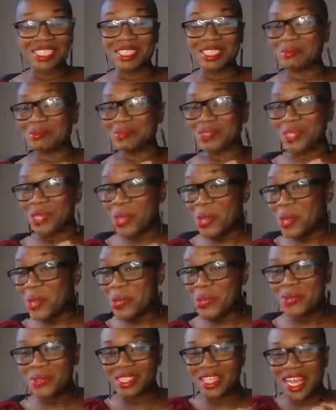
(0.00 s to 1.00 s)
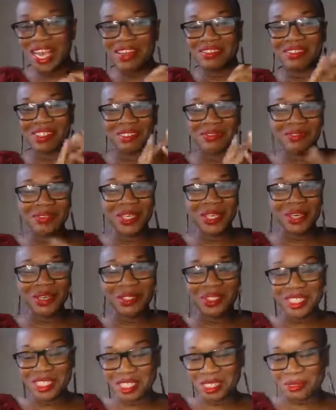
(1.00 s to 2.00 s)
news. I have some
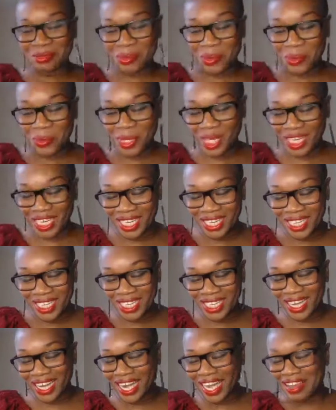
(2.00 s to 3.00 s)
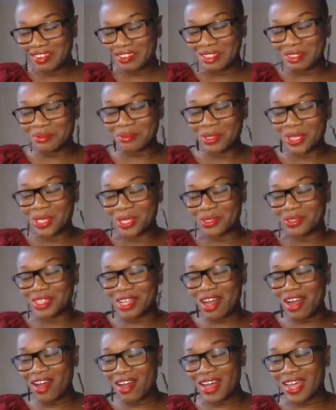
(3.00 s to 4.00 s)
news this morning. I have some news.
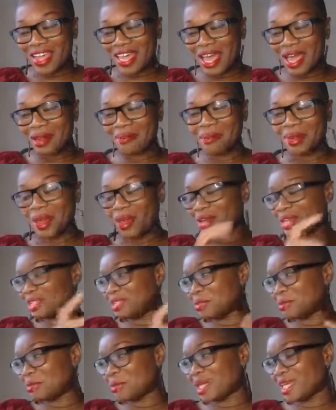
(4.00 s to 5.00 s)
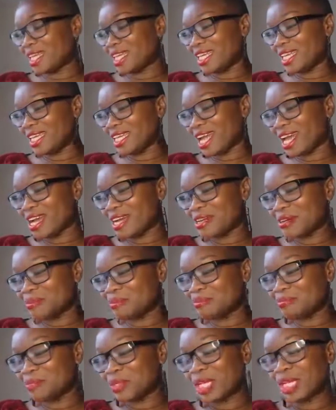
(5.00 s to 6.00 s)
I am going to be
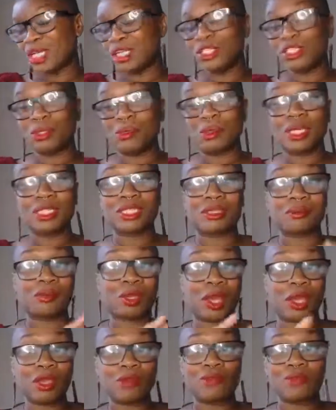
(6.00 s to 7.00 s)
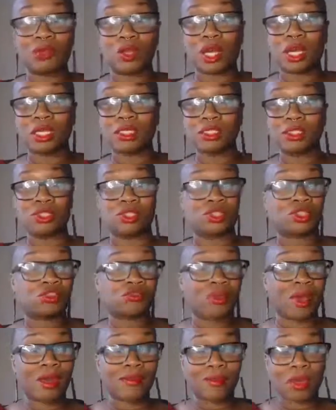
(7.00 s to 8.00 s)
doing some live classes
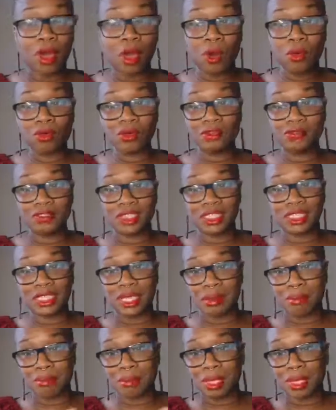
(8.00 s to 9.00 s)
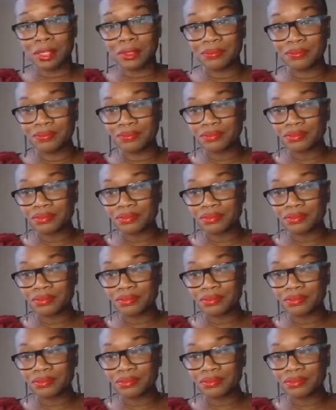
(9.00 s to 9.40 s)
throughout the whole of December.